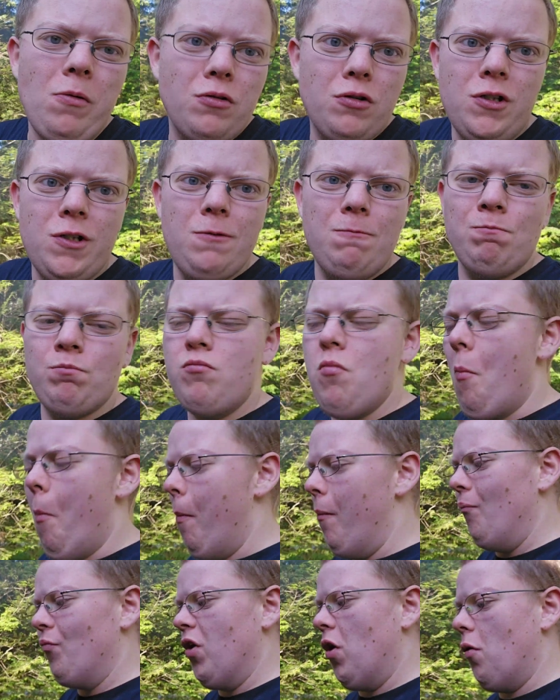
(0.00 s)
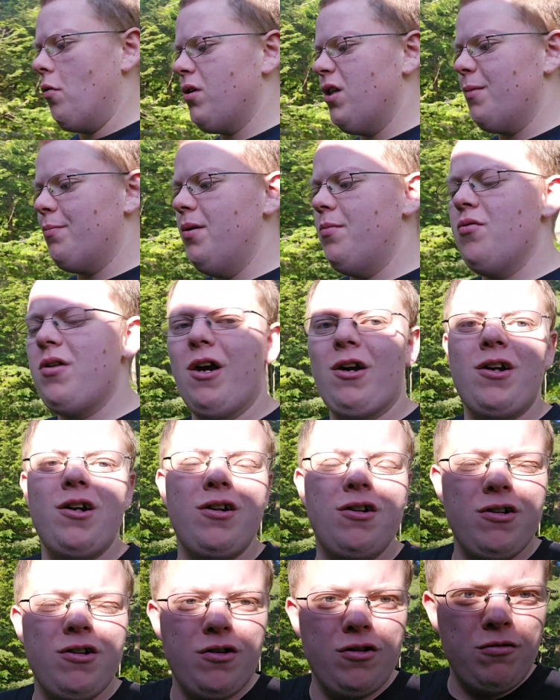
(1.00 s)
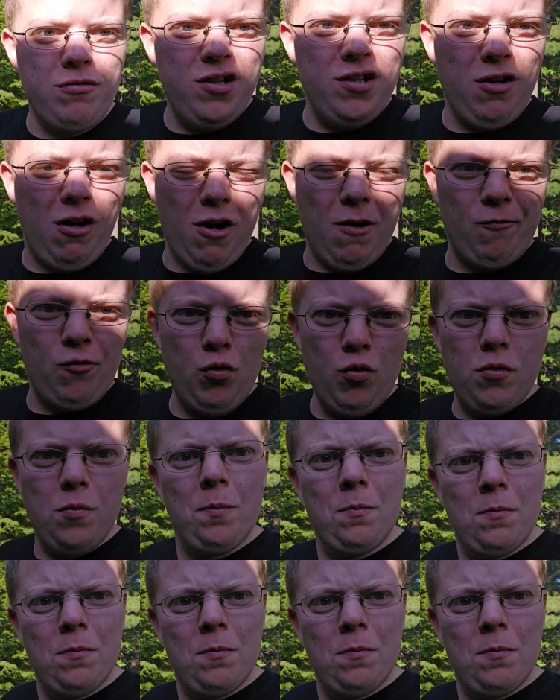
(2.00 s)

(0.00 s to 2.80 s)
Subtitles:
like, I don't get people that can't handle eating hot food.